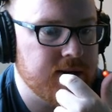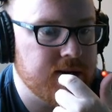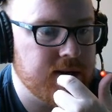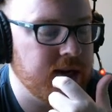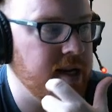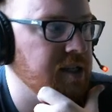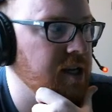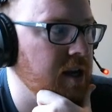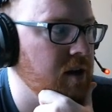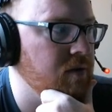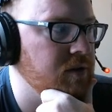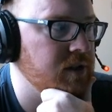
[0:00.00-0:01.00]
And ace king
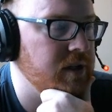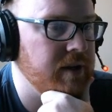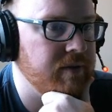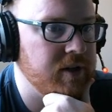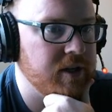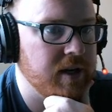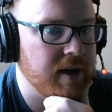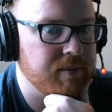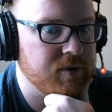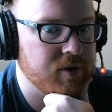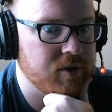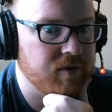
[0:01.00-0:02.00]
obviously if he did happen
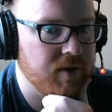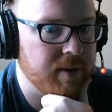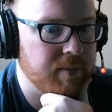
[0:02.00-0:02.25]
to just flat